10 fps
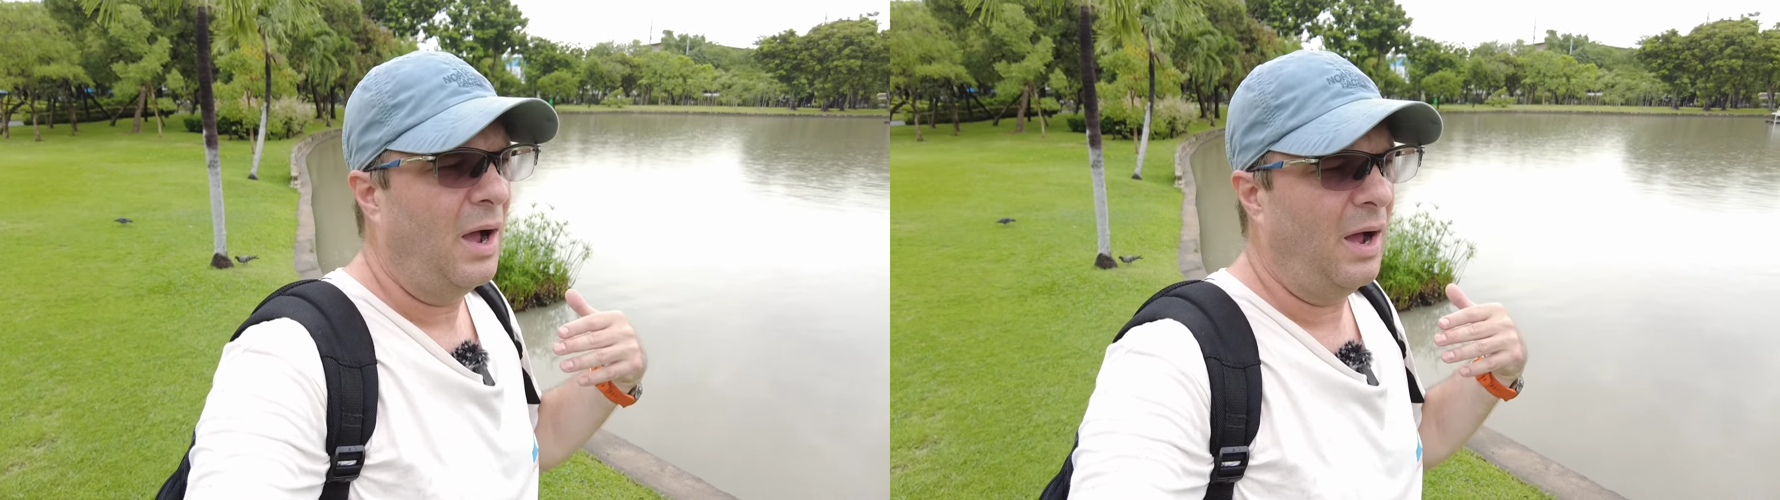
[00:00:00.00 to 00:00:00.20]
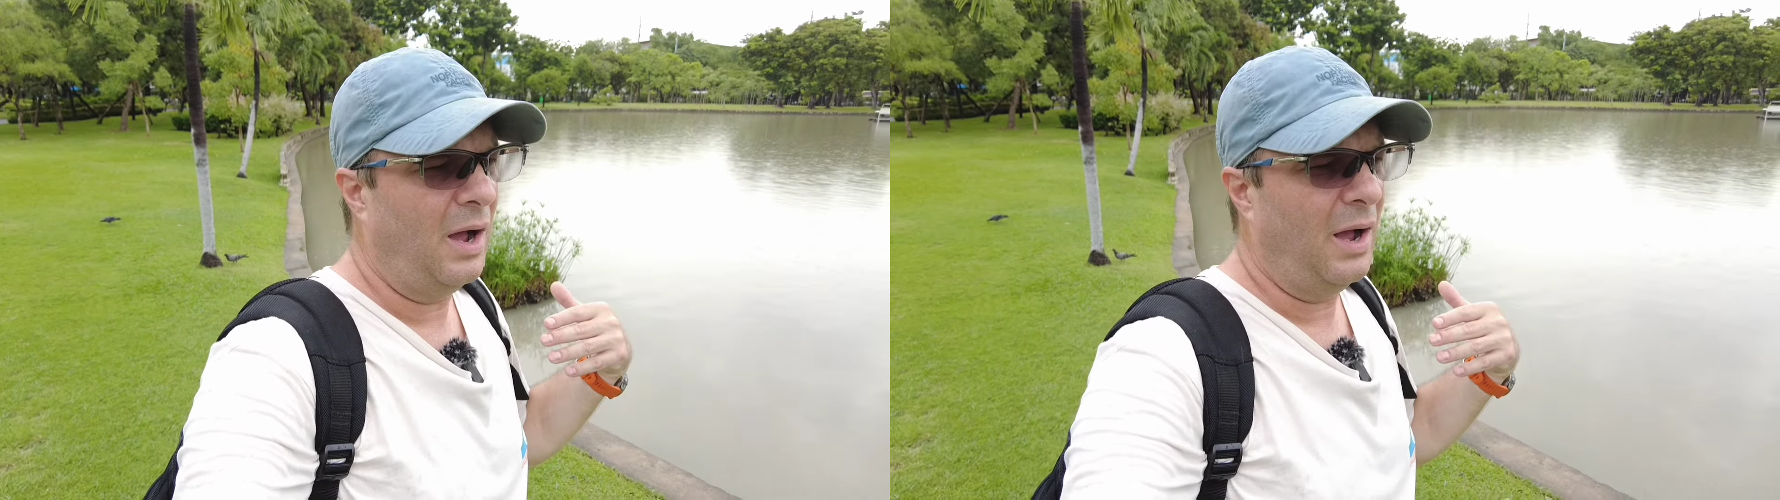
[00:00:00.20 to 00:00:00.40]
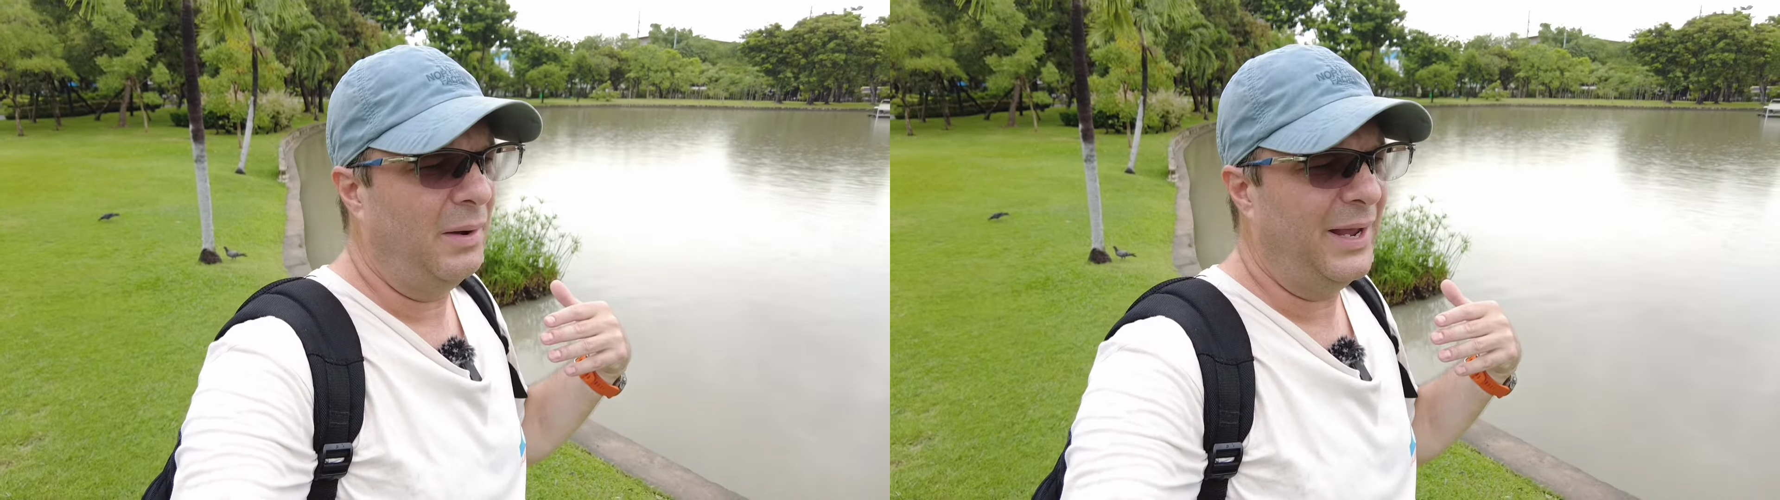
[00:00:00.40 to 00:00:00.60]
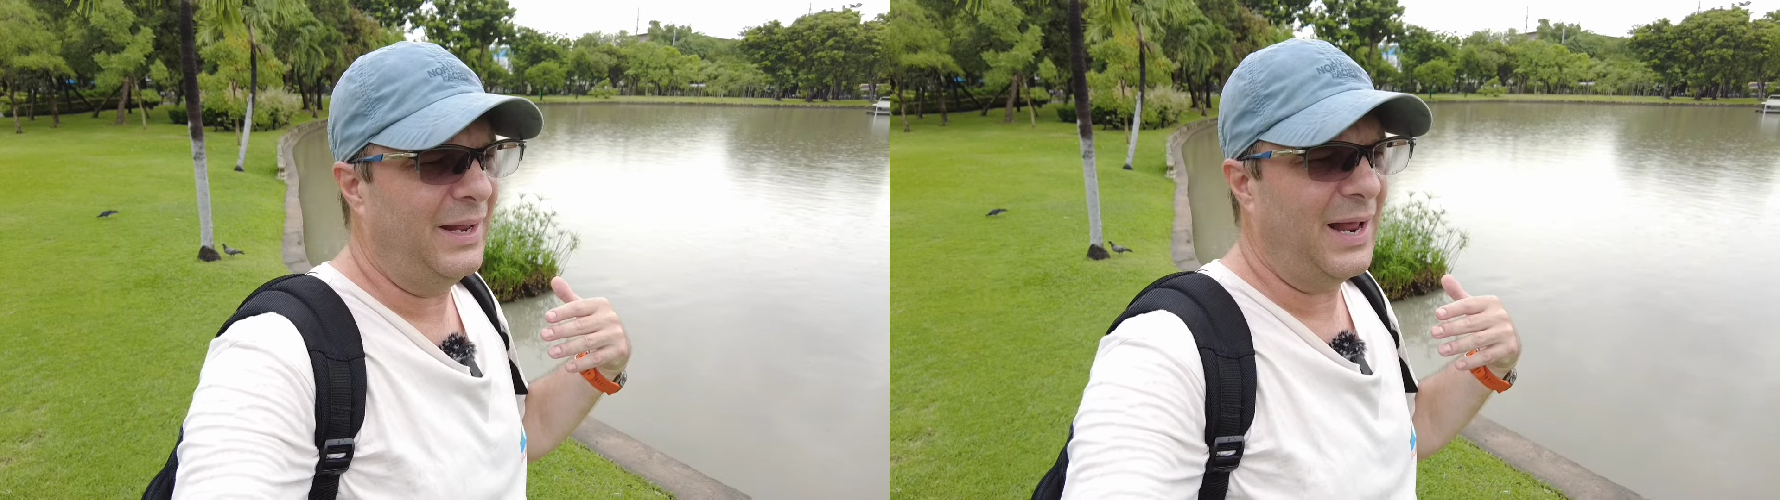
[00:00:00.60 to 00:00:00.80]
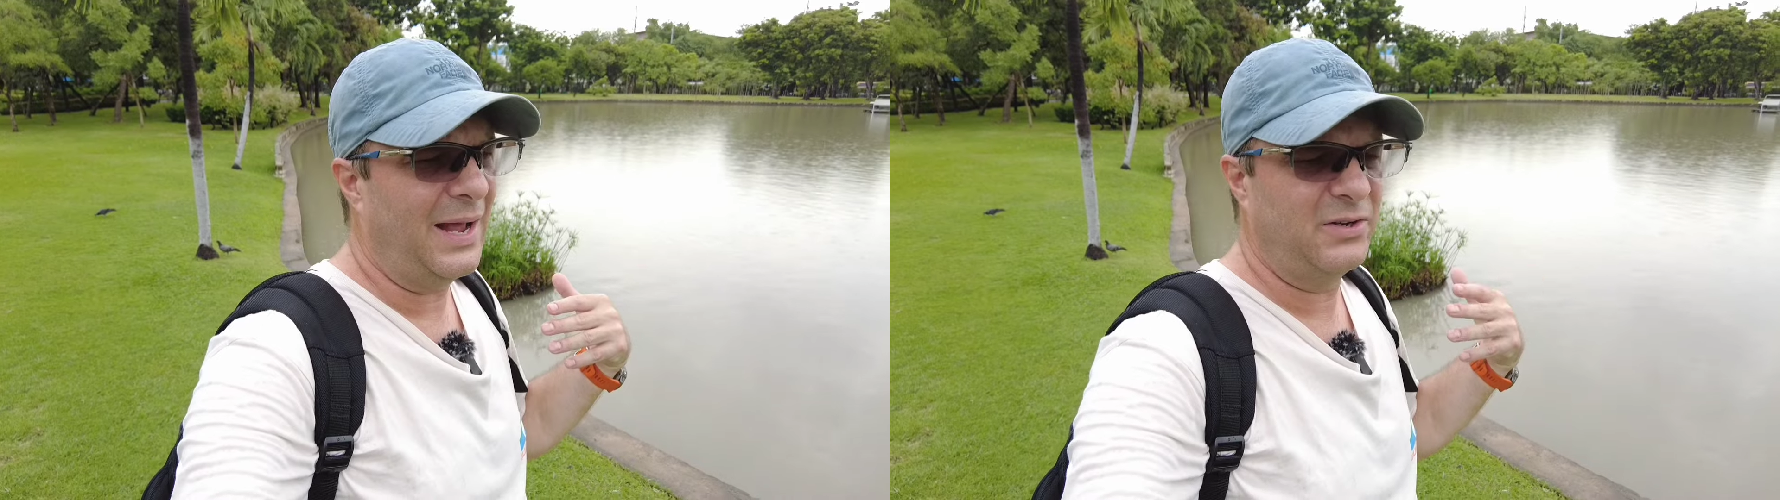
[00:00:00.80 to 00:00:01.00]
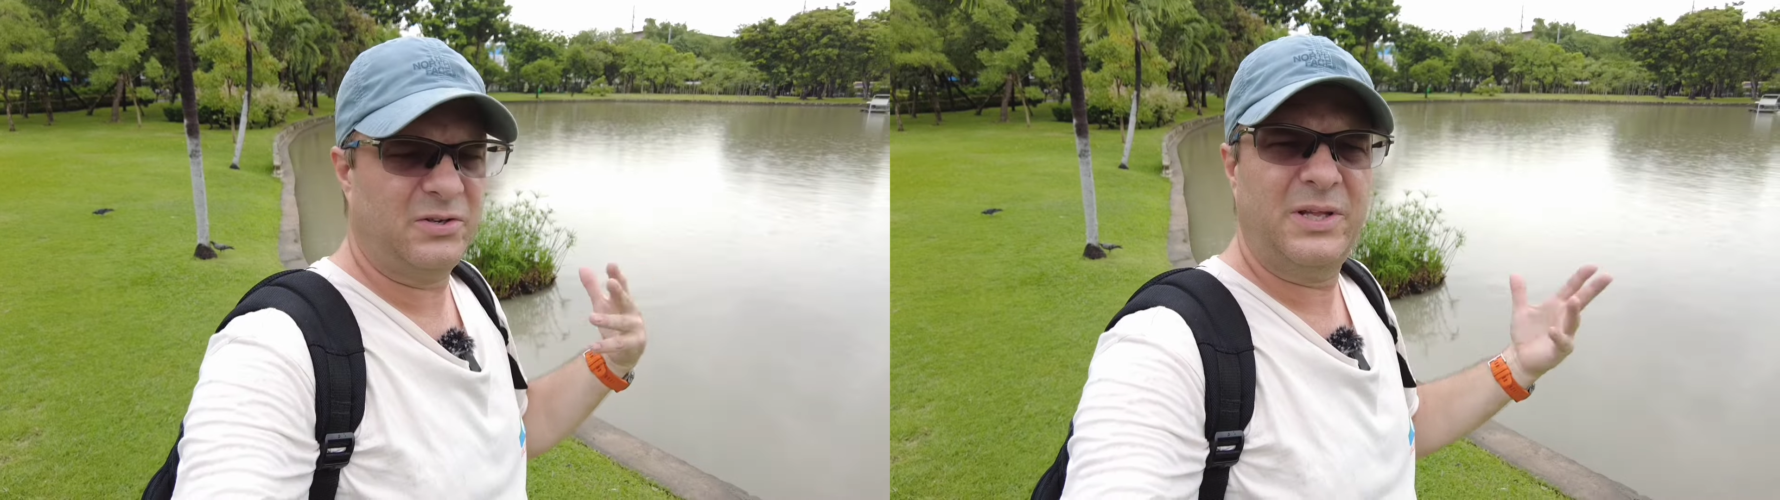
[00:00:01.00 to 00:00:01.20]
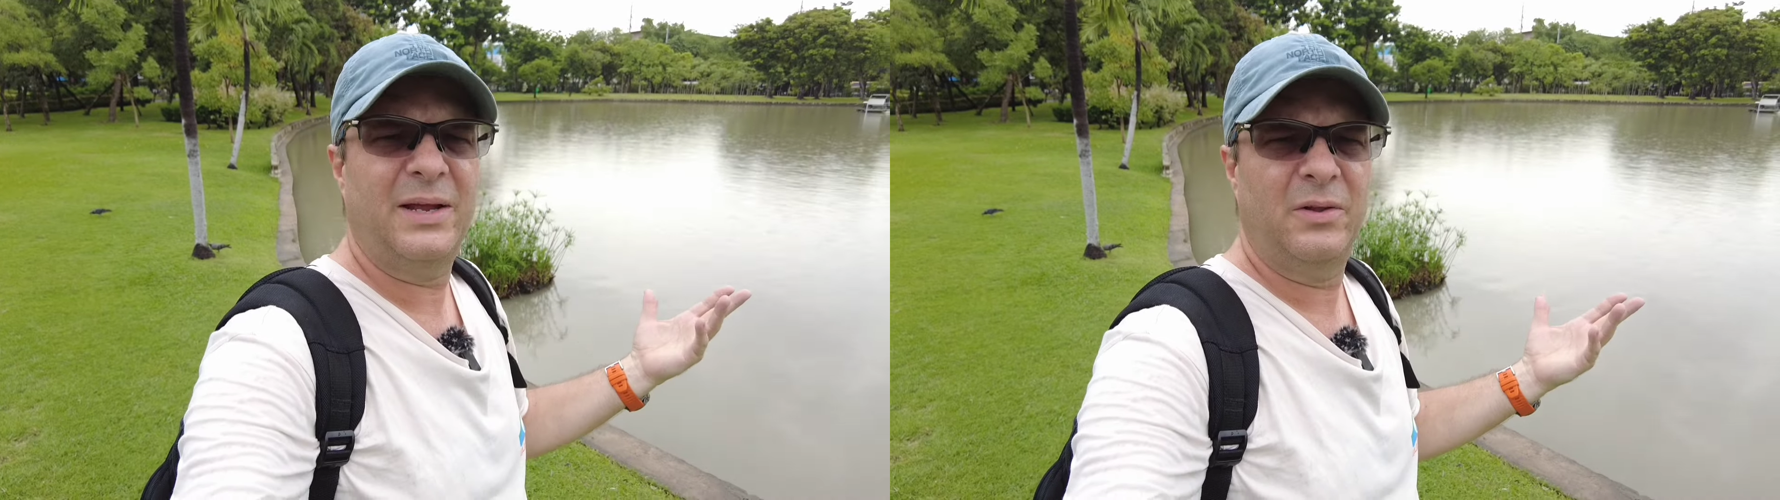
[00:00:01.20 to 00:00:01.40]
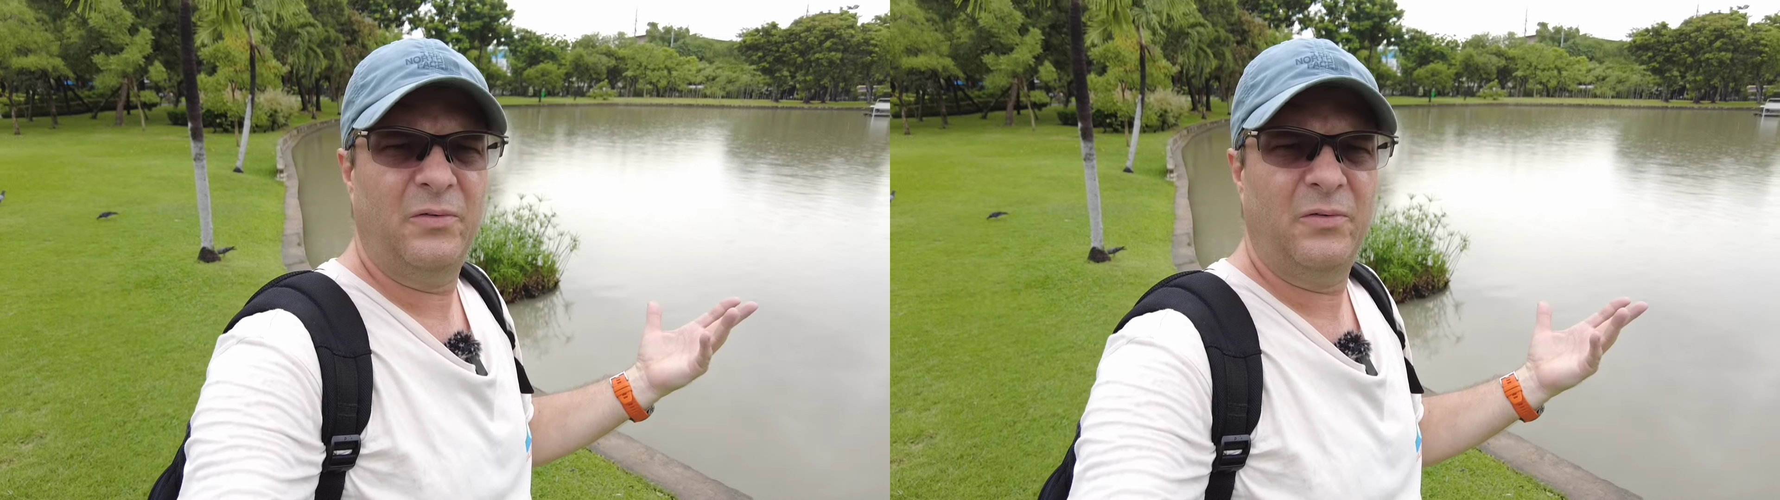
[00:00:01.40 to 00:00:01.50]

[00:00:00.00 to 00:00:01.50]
And I just think